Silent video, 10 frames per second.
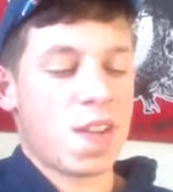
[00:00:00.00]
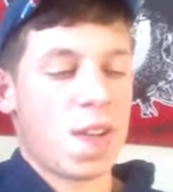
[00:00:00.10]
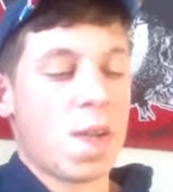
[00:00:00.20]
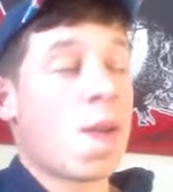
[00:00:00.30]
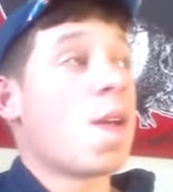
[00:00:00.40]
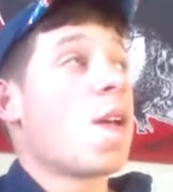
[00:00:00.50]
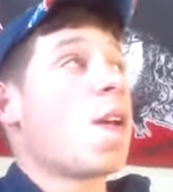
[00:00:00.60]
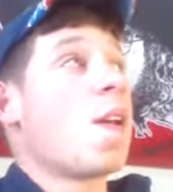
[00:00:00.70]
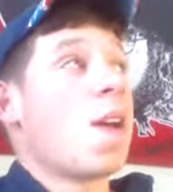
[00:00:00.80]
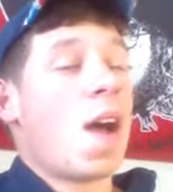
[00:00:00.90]
shit.
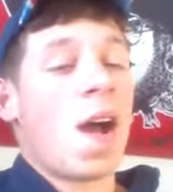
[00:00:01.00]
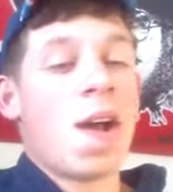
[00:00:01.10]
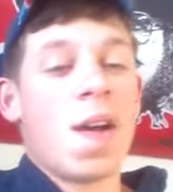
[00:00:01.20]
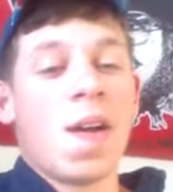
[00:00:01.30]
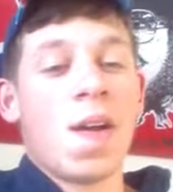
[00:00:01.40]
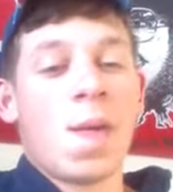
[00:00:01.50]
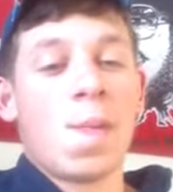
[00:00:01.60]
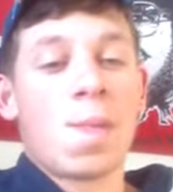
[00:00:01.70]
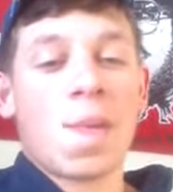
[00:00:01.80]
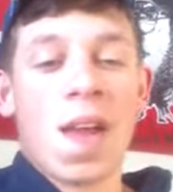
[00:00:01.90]
I